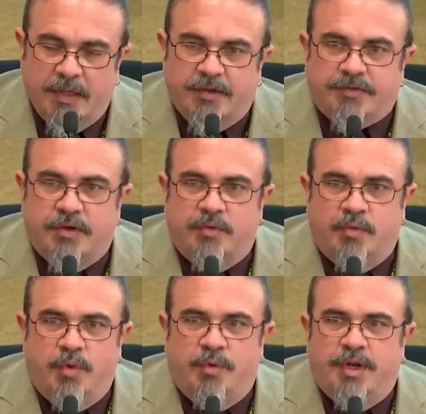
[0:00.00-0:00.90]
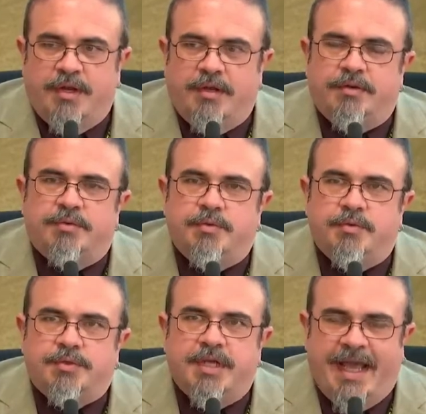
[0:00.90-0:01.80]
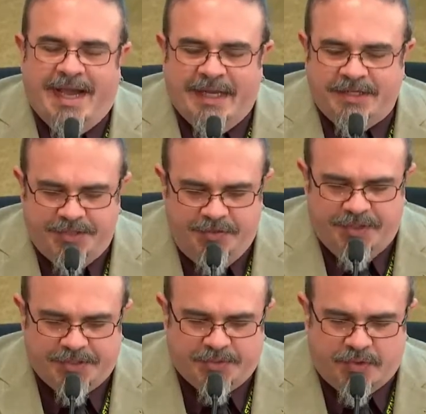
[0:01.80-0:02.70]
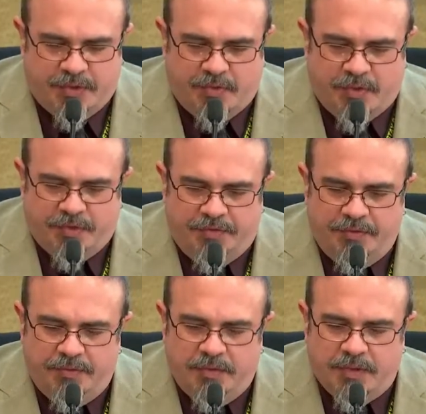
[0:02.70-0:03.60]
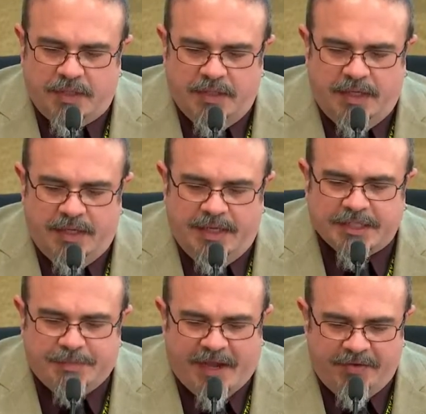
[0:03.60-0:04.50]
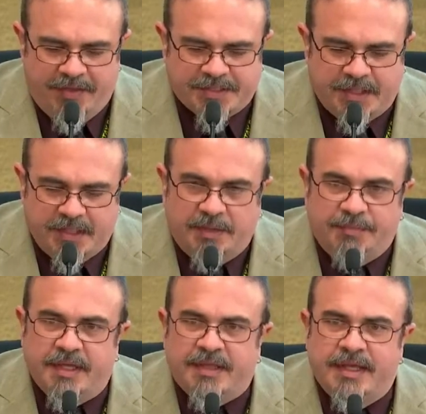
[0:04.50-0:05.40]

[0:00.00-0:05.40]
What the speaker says: So we want to add to this or to expound on this a little bit,